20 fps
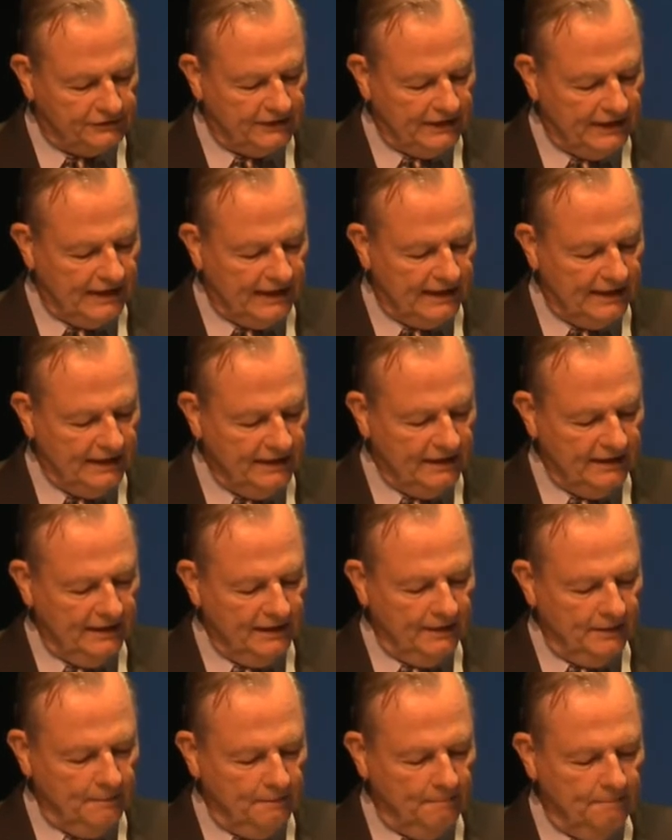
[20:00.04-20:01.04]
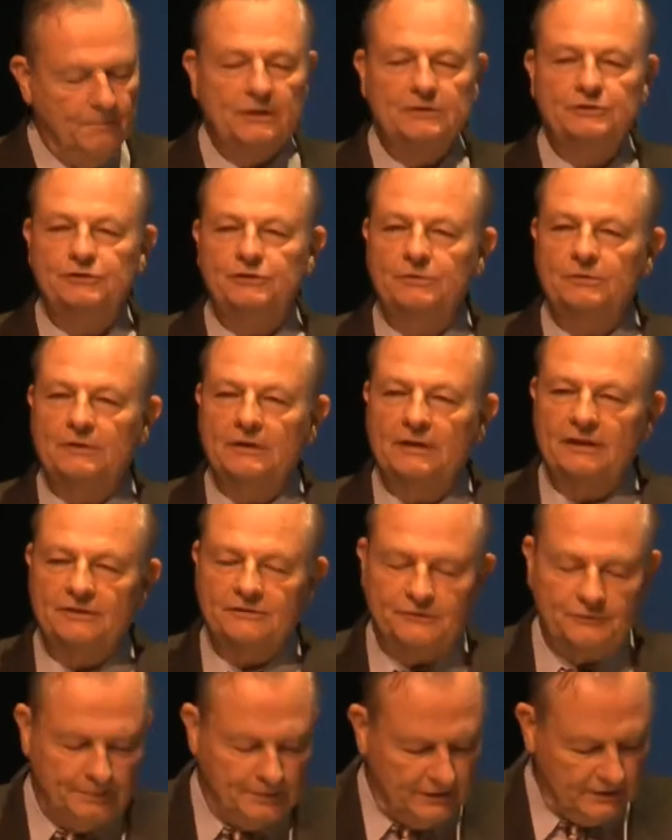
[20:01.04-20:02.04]
day, but you can
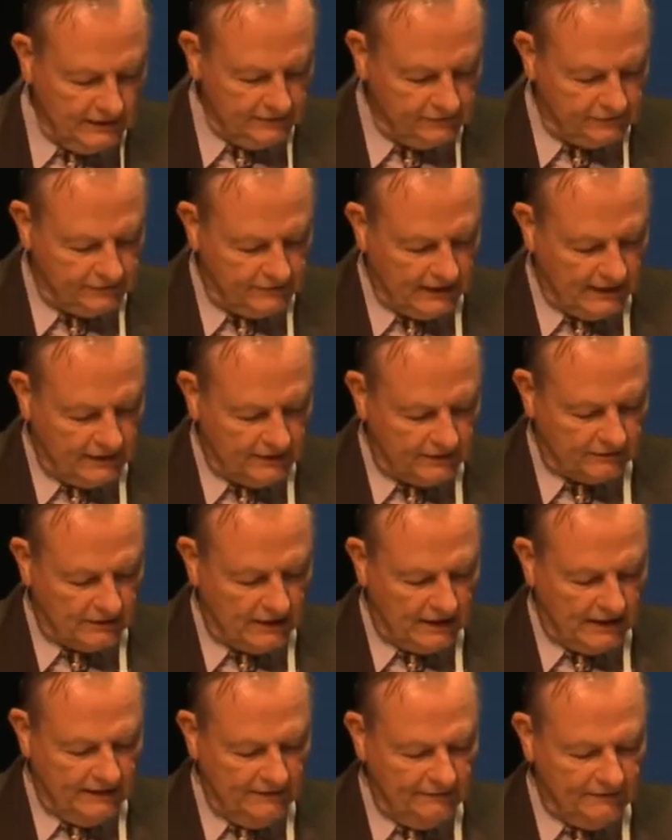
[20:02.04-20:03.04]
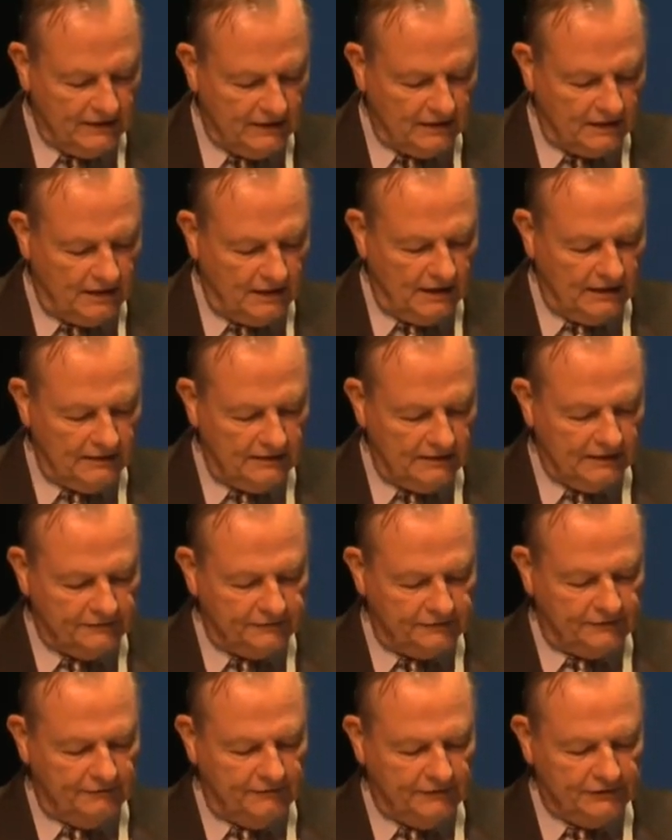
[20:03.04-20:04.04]
experience that drive in a
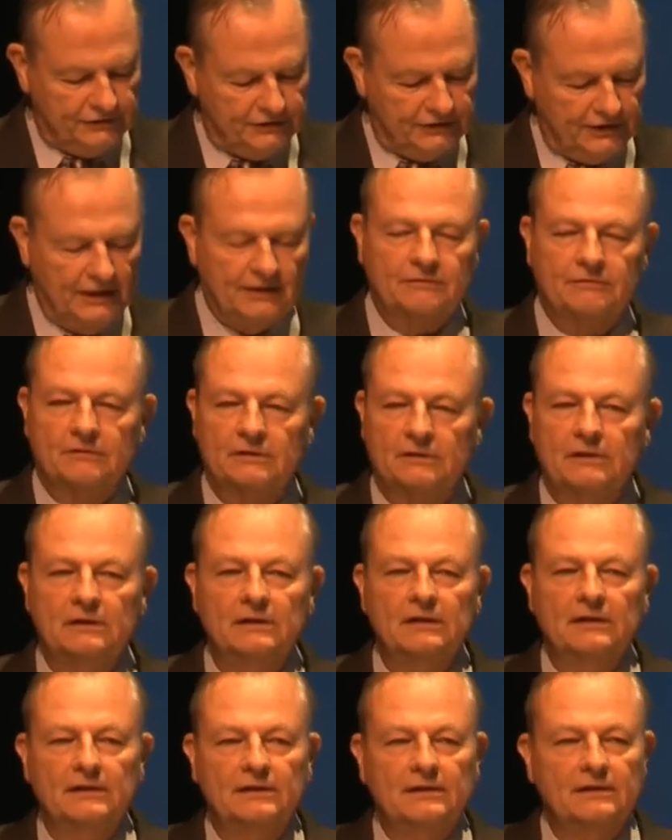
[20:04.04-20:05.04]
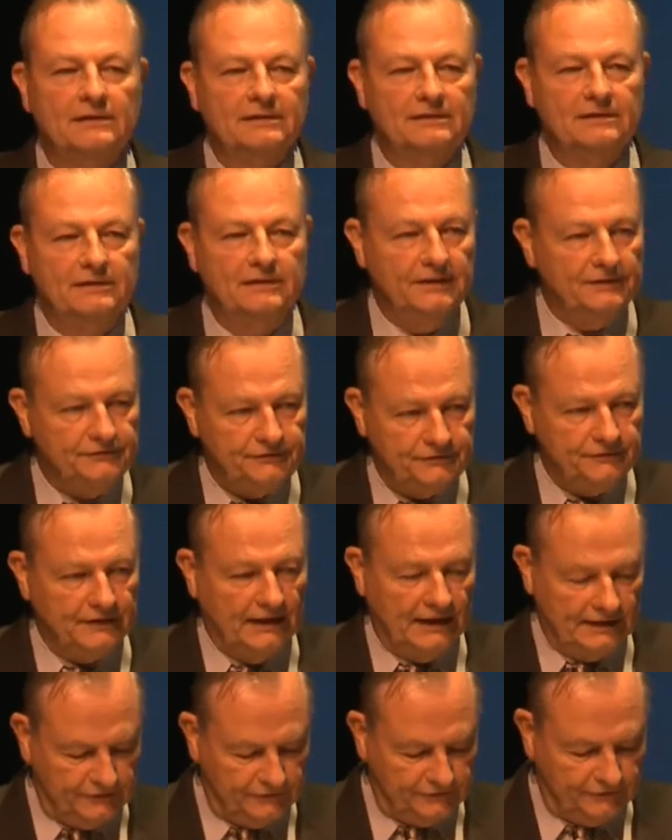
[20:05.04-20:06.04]
context of a general
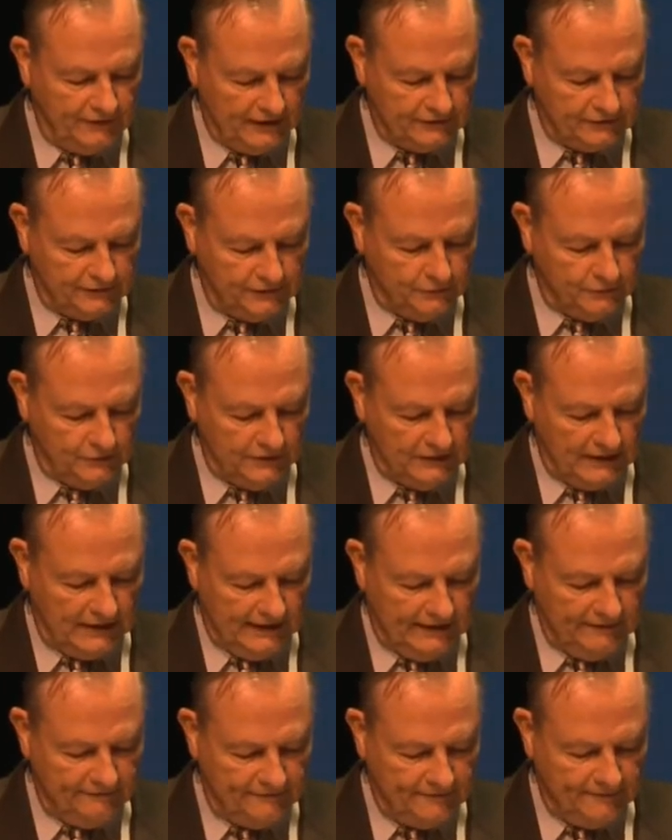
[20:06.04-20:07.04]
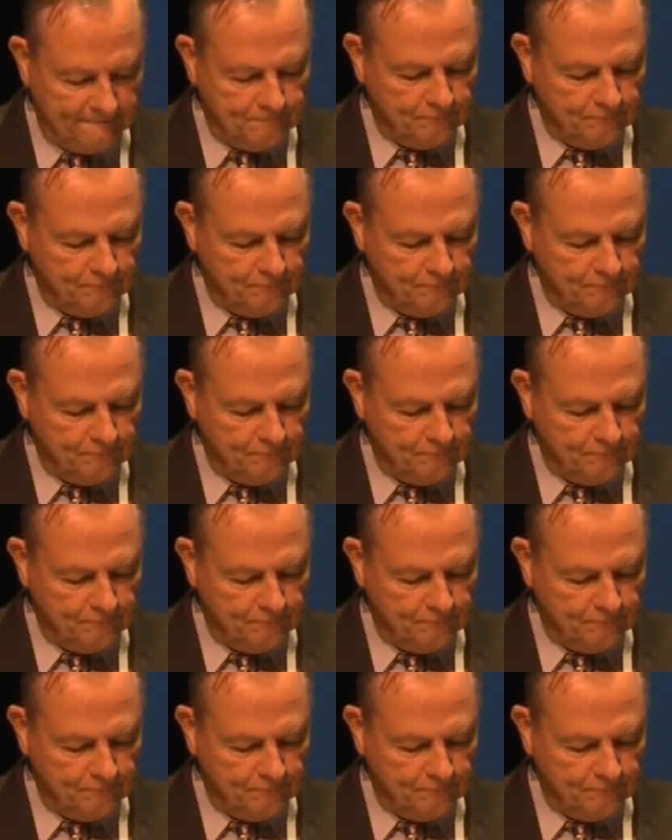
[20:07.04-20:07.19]
dissatisfaction with life.